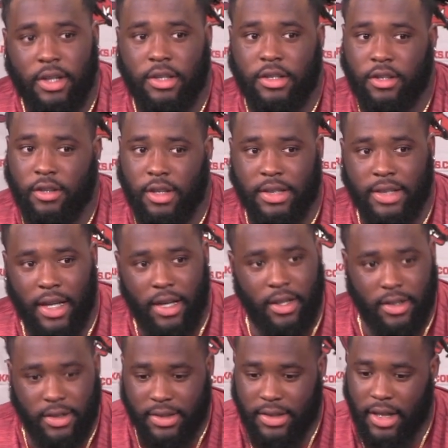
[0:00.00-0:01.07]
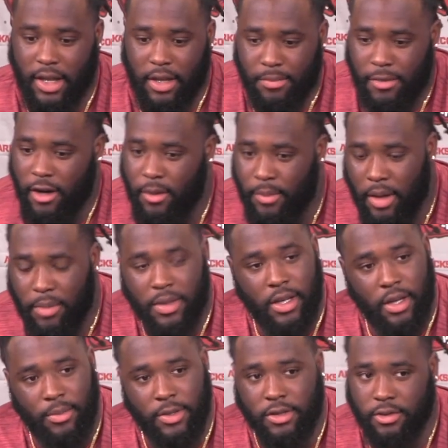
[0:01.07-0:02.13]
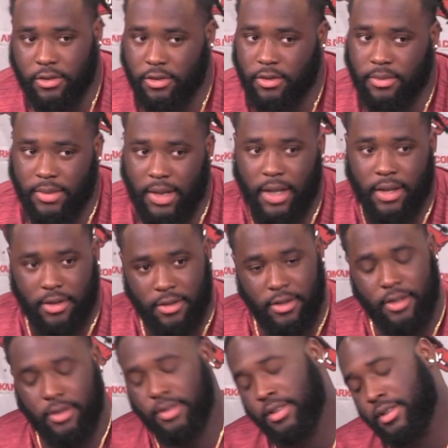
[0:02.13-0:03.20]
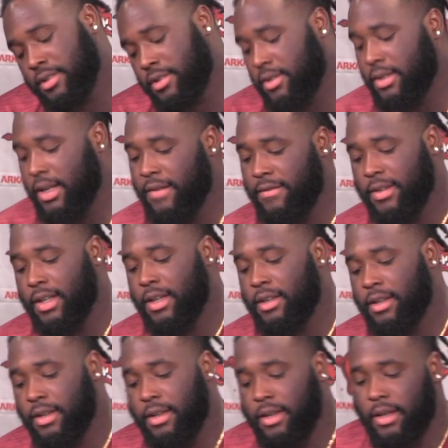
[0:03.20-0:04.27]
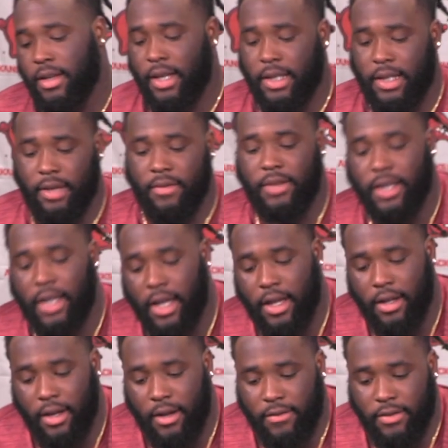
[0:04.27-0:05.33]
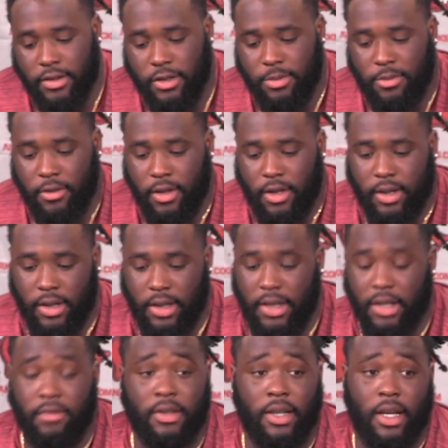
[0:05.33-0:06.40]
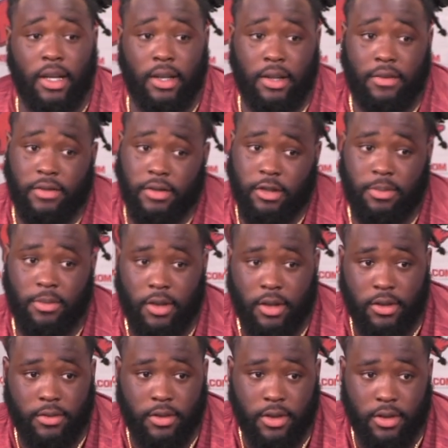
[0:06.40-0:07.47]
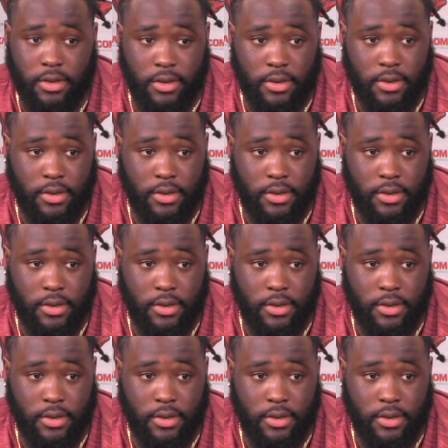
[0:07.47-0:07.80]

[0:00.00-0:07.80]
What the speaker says: so because they understand the ball might be coming to them, like, you know. So I feel like he definitely gave the offensive spark. He definitely gave the defensive spark as well.